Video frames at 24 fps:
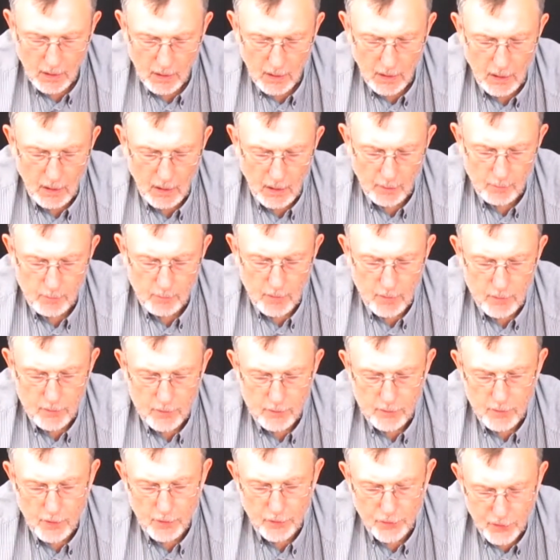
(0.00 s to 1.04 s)

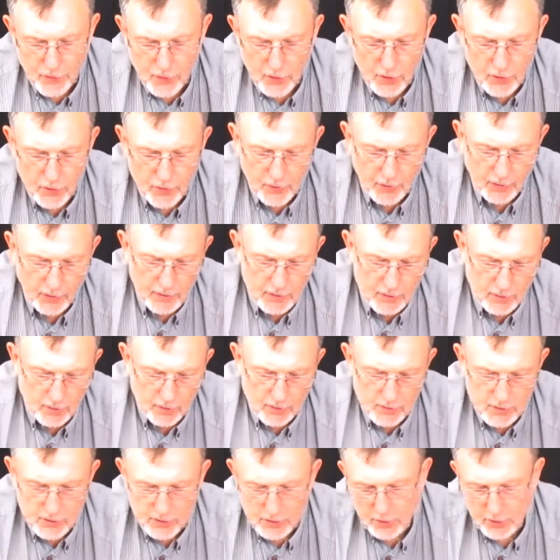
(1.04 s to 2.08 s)
The third thing it
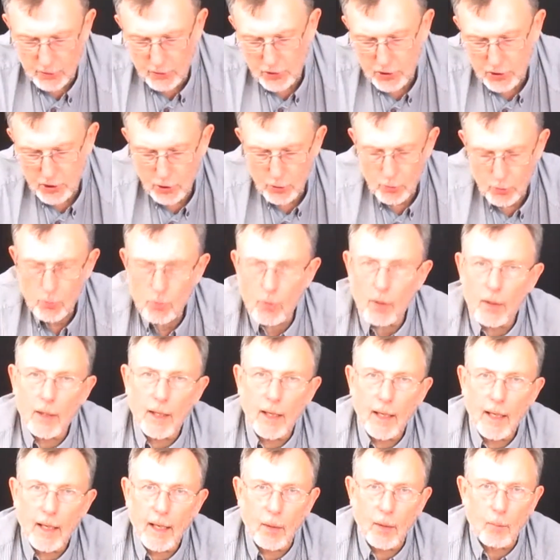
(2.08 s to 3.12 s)
does, it's got 2
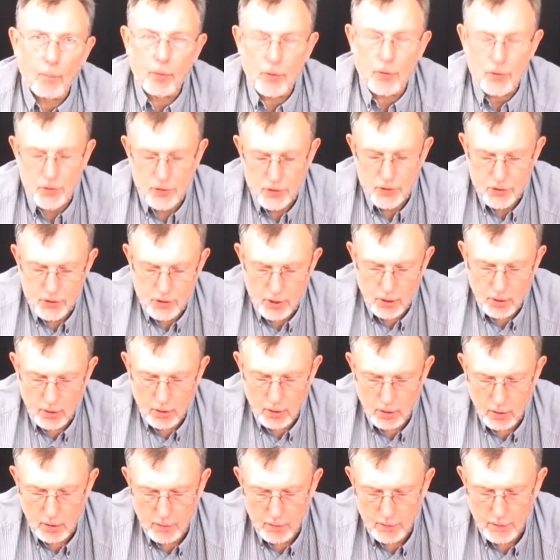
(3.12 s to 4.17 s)
outputs.
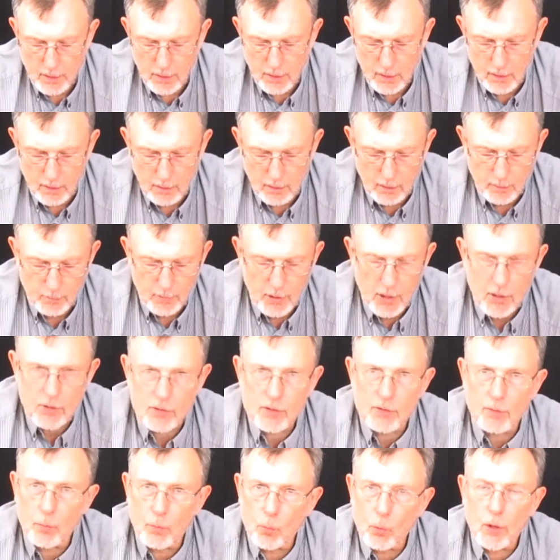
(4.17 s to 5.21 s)
They can be
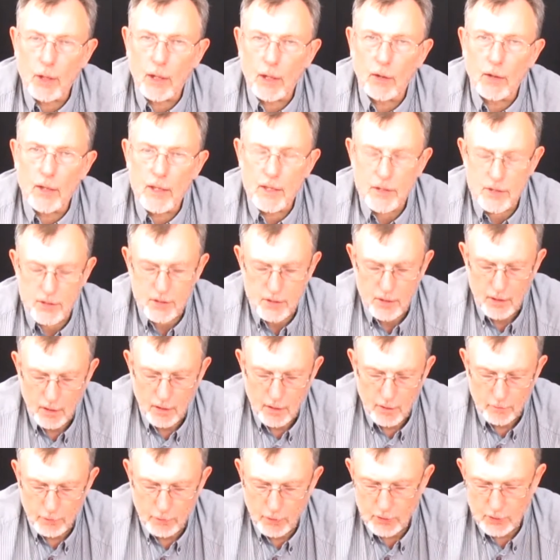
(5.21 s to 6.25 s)
used for warning lights,
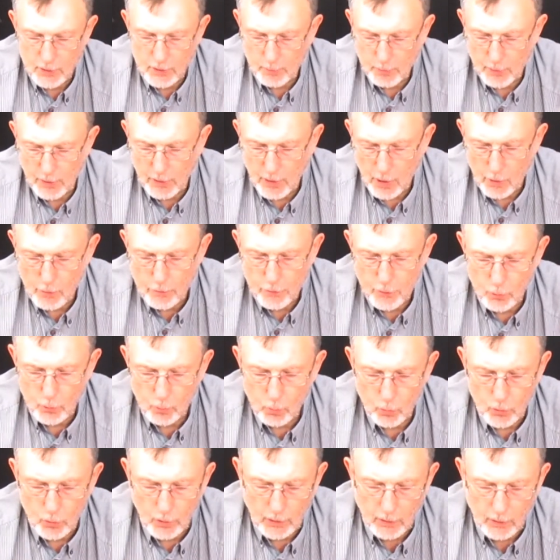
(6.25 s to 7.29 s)
for example a low fuel
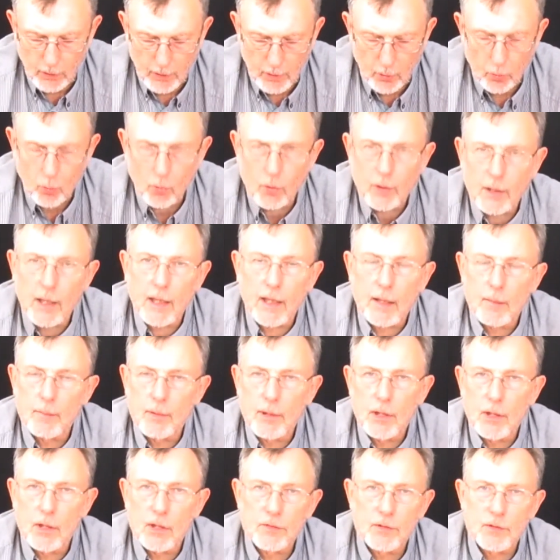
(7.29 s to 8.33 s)
warning light, or they can
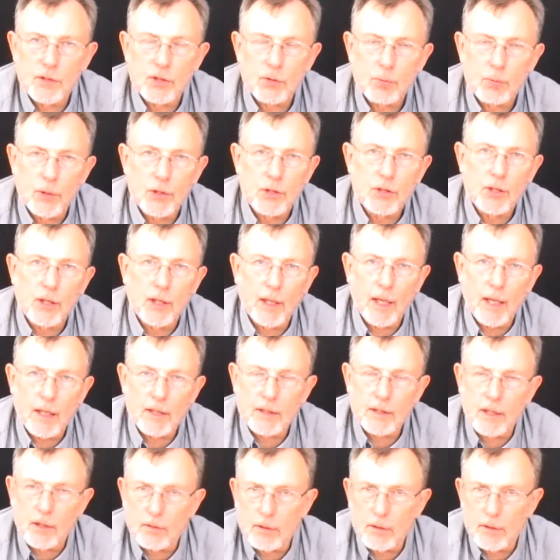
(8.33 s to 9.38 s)
be used for switching
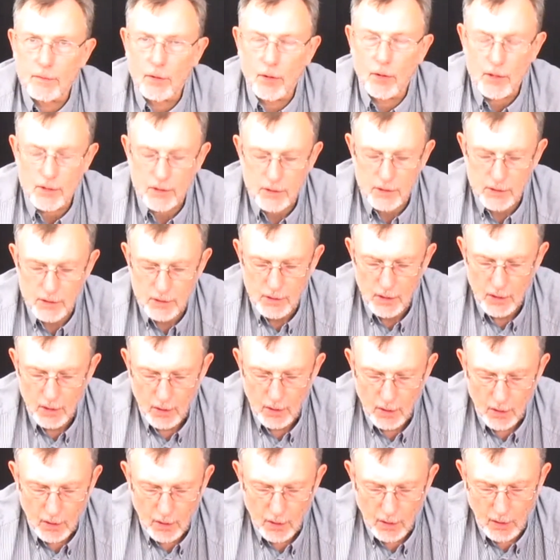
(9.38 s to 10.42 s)
external devices,
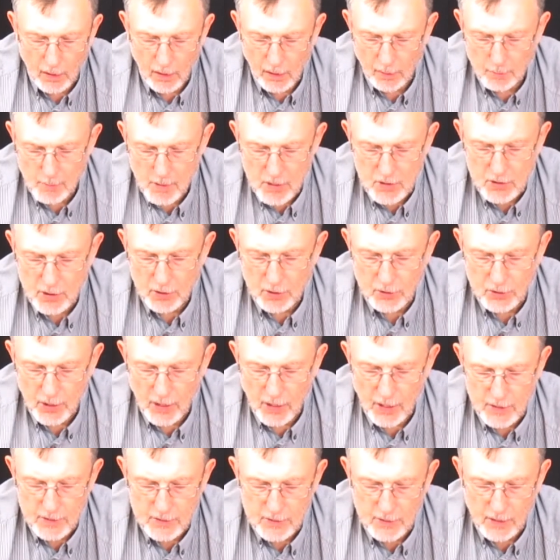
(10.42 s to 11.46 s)
such
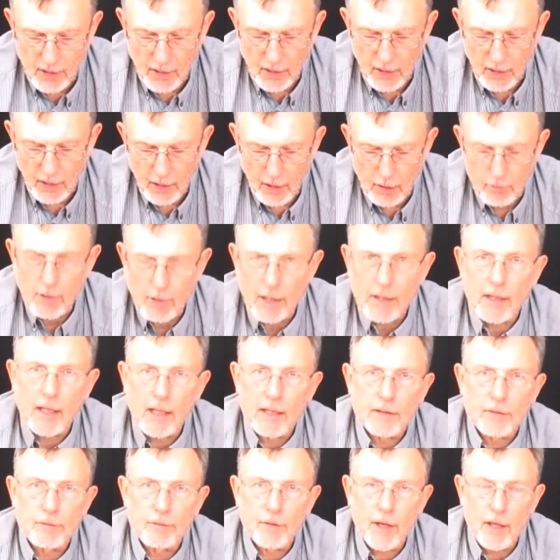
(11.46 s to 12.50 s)
as a
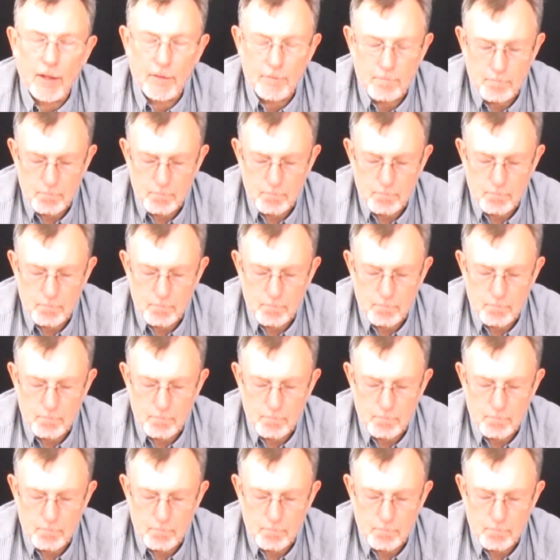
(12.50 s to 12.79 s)
radiator fan.